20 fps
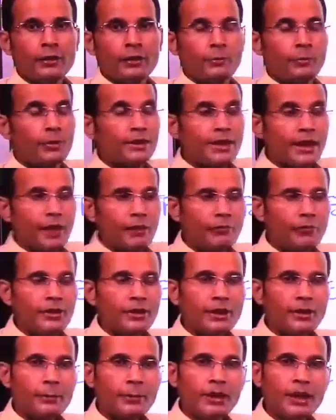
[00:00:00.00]
but when
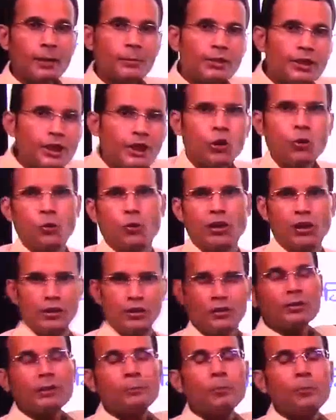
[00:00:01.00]
they become equal,
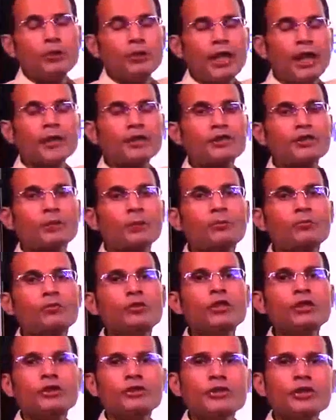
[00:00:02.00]
the potassium
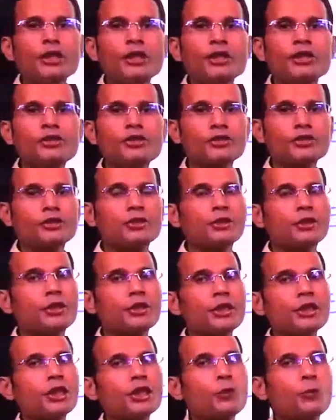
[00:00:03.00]
will reach
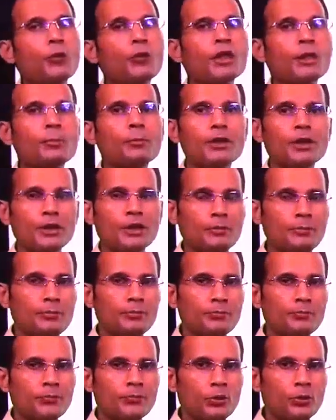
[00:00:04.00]
equilibrium,
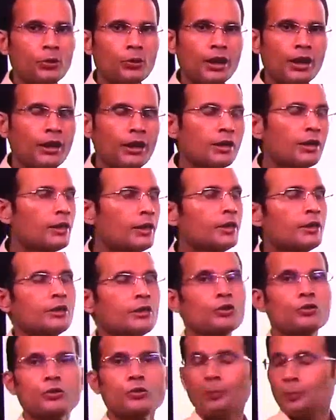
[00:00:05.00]
okay?
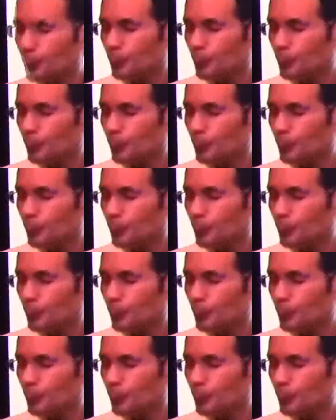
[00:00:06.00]
So